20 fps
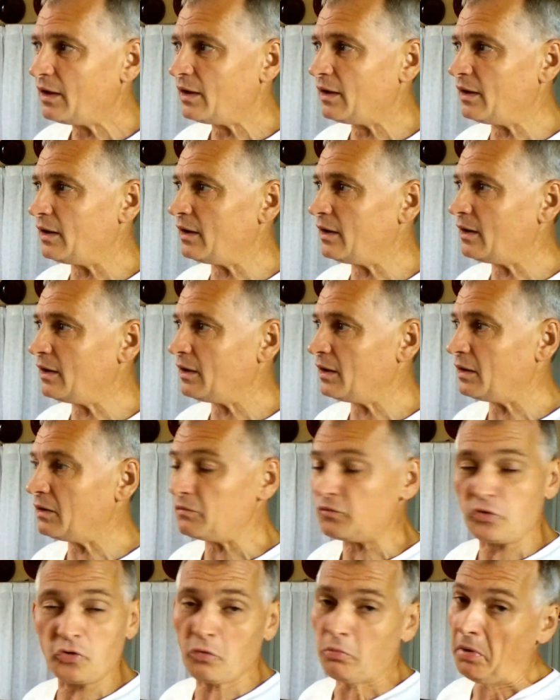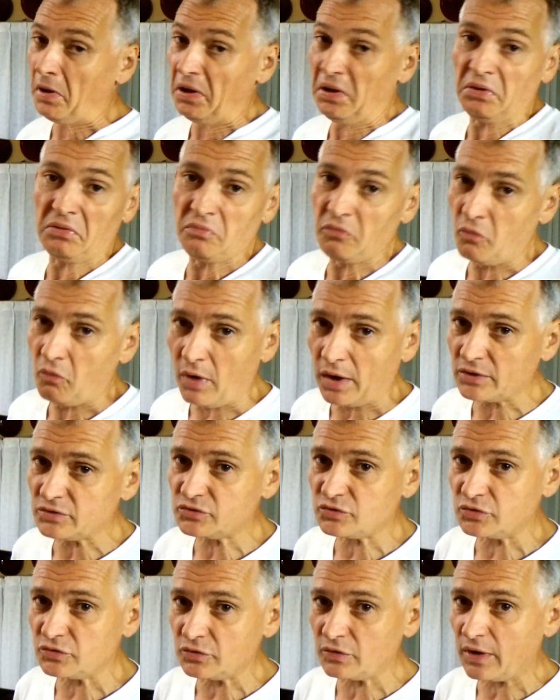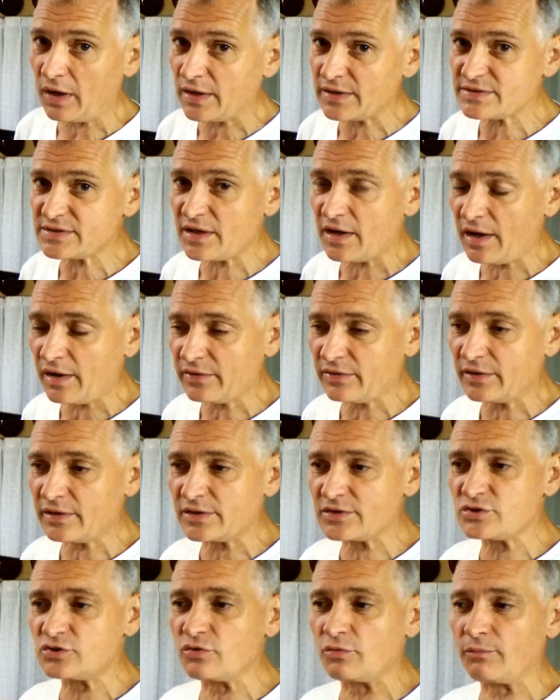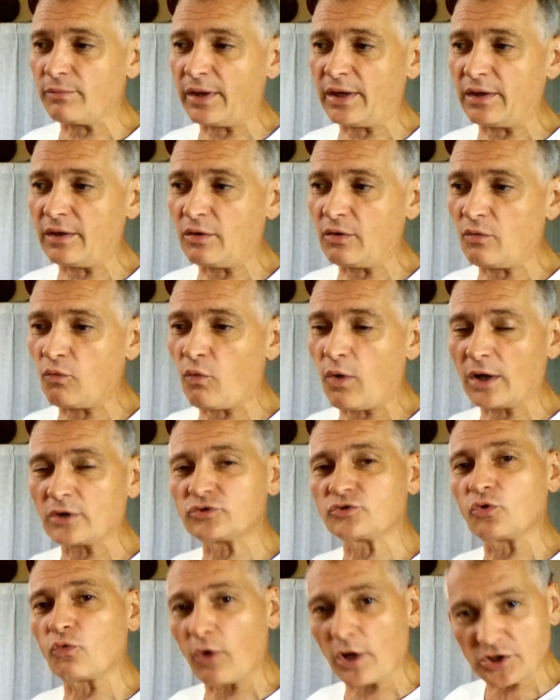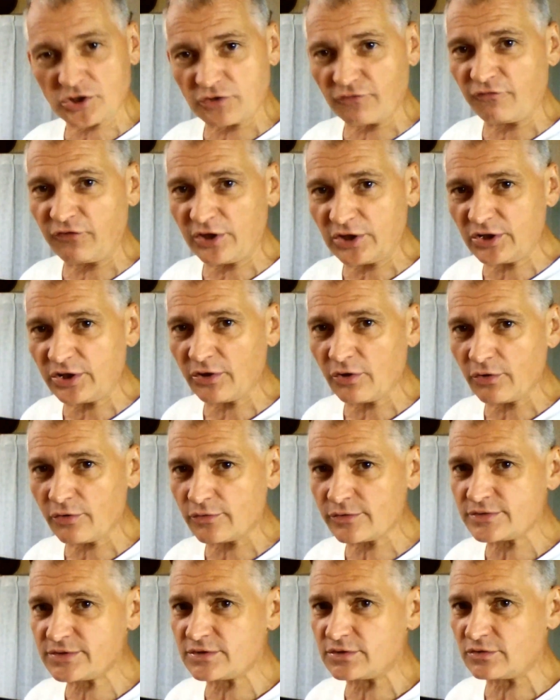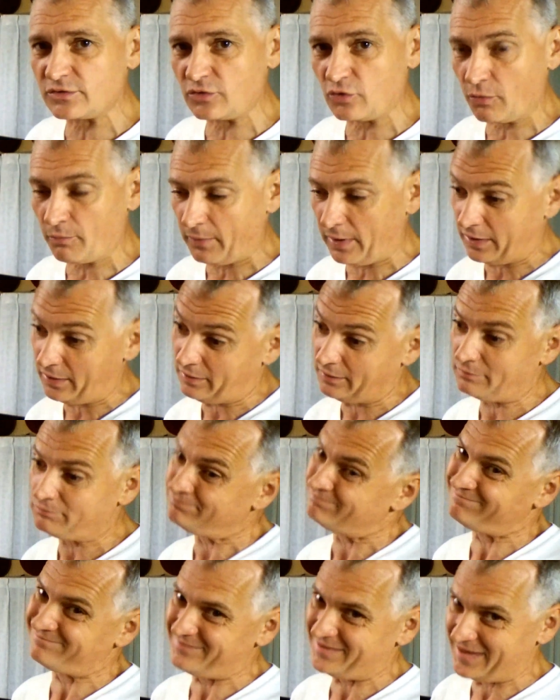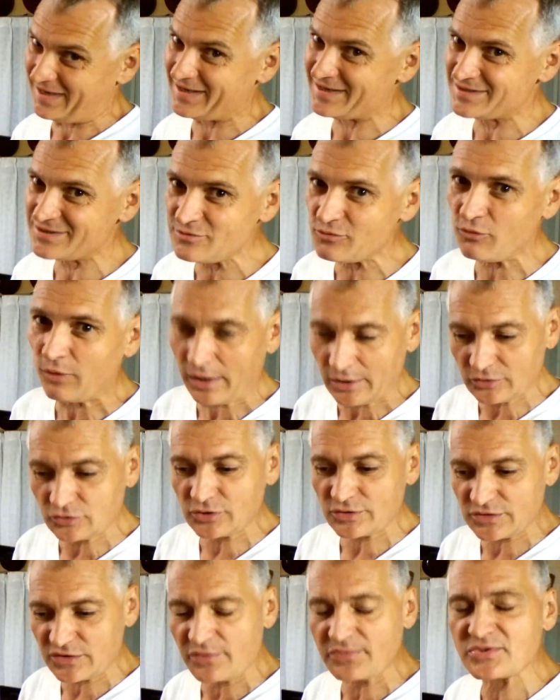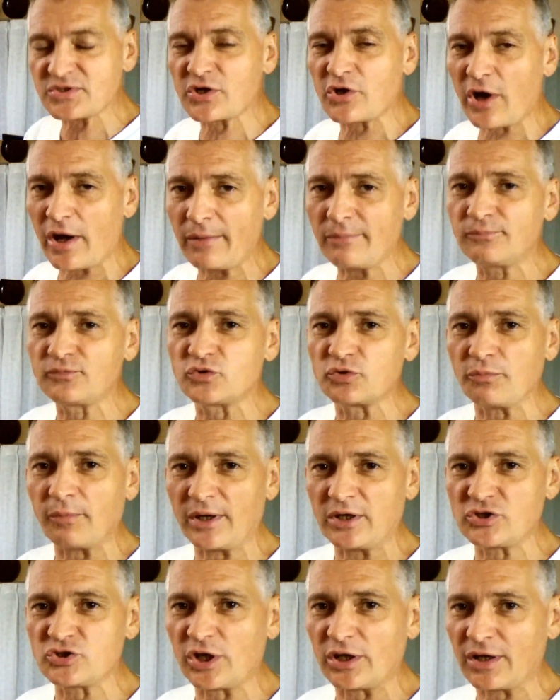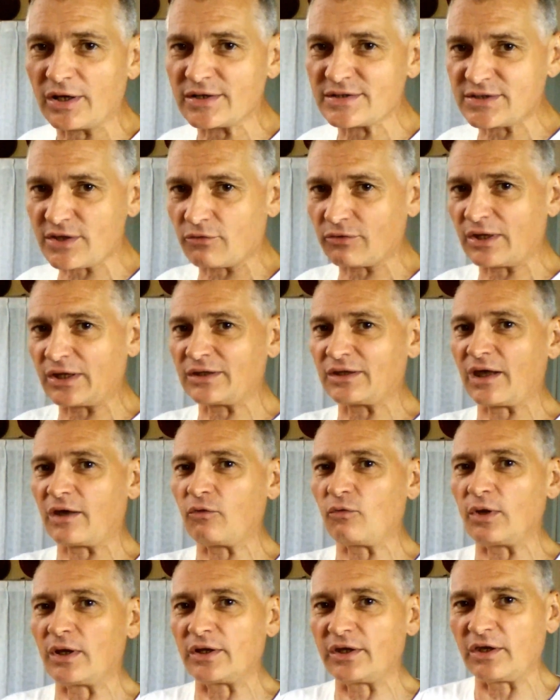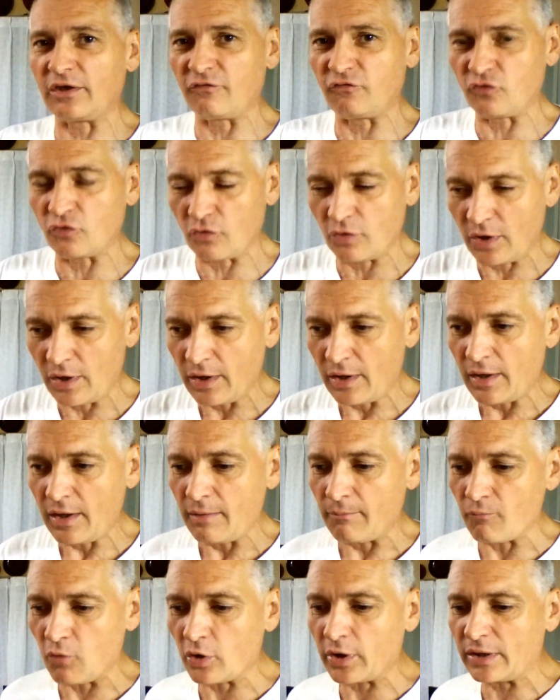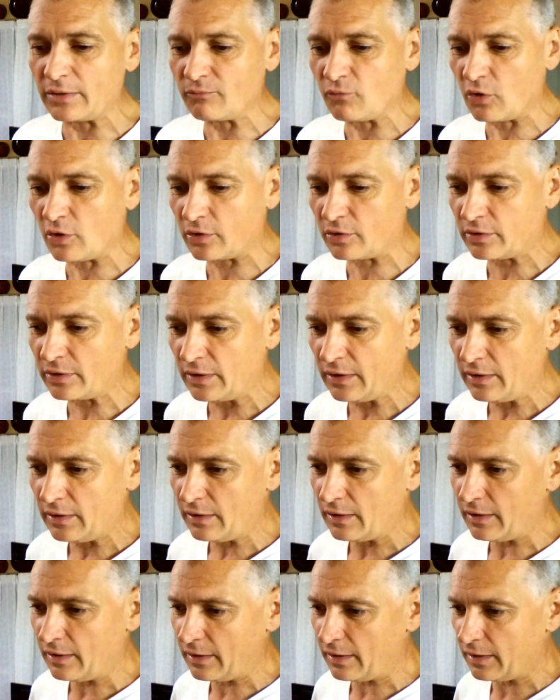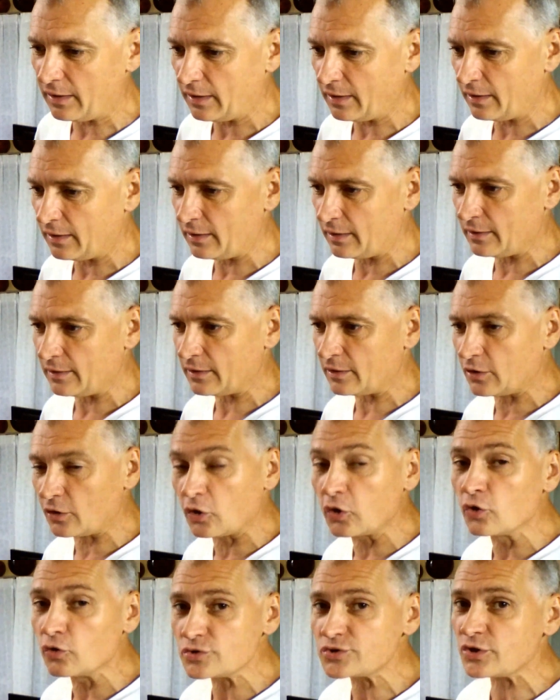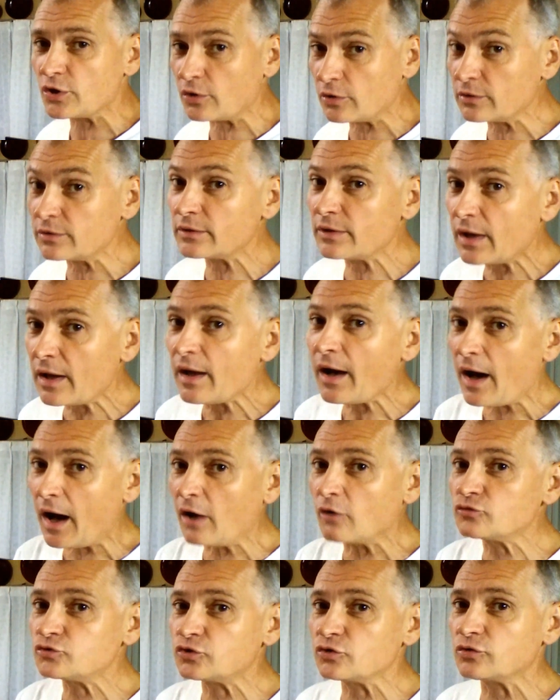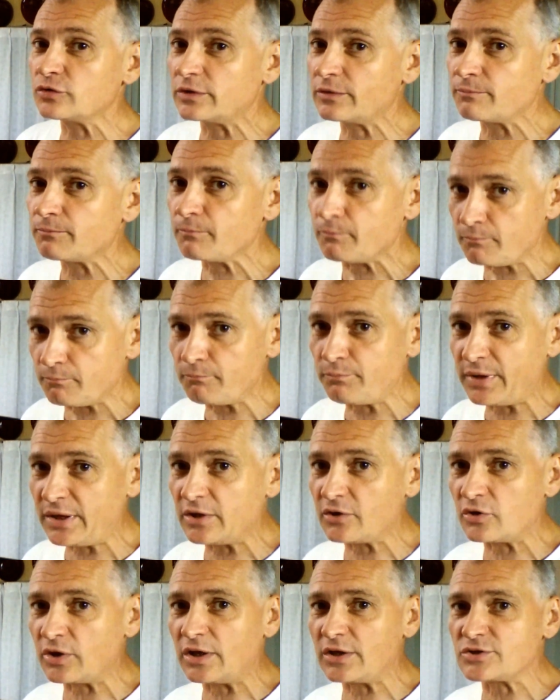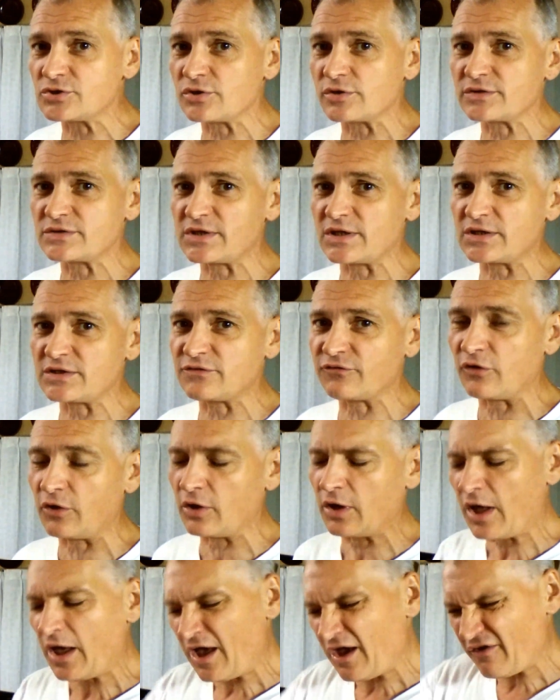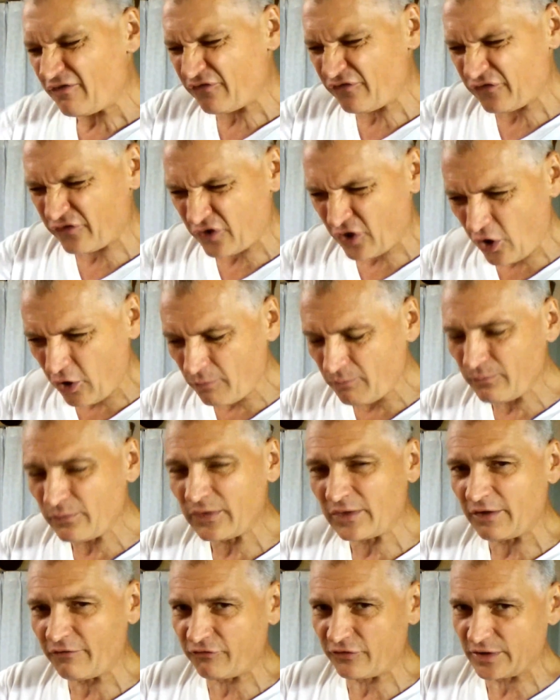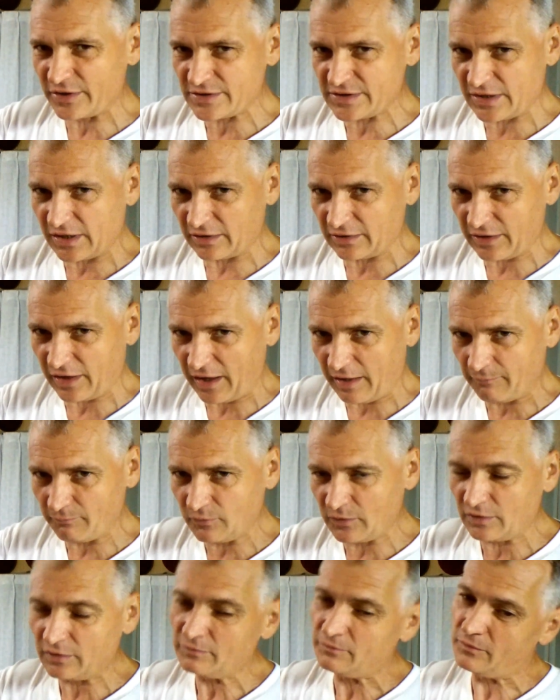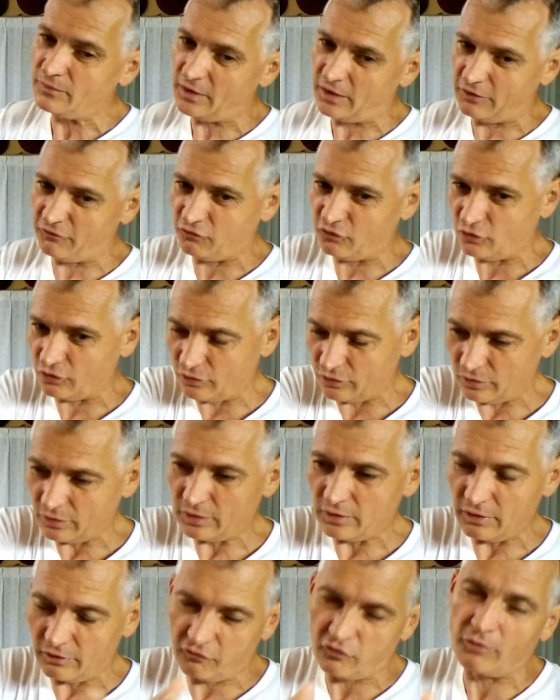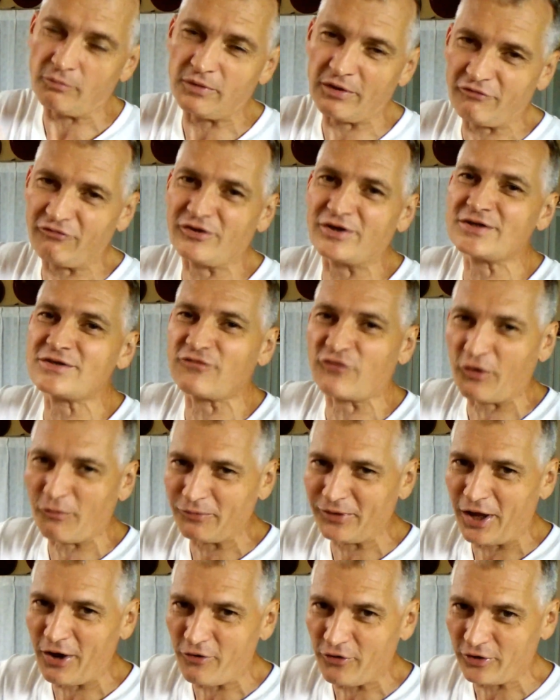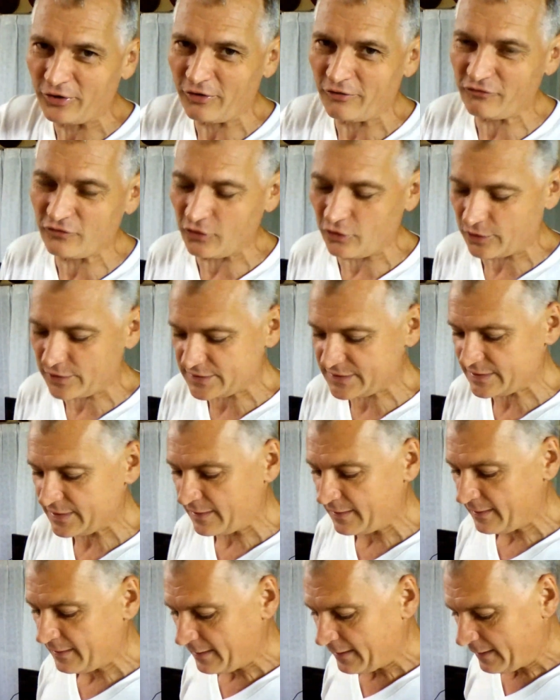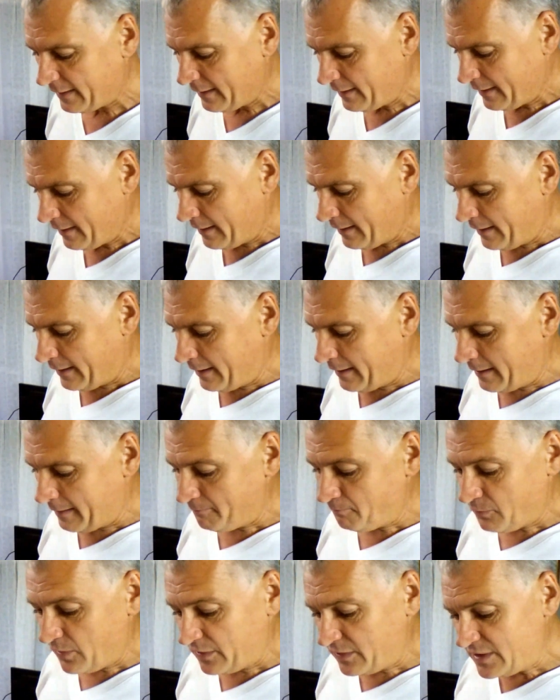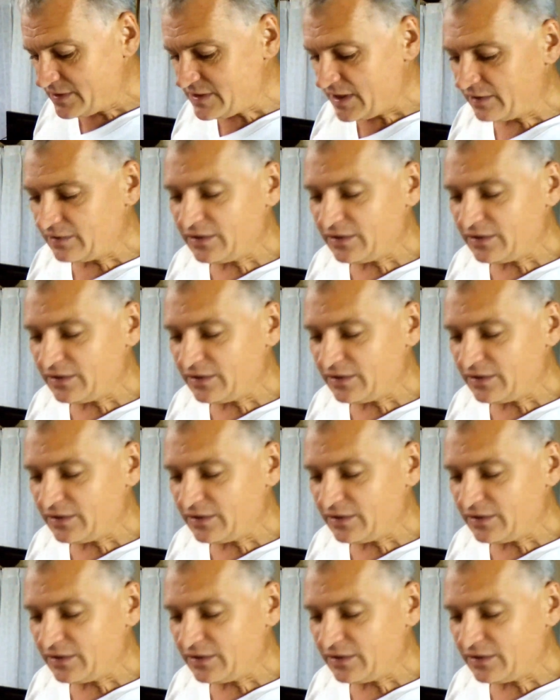Uh, you may want to ask others. You may want to watch videos. You may yes want to subscribe to my channel so that I will give you more and more uh, clues on how to be really successful from the first attempt, if you from the first from now on, of course. Uh, this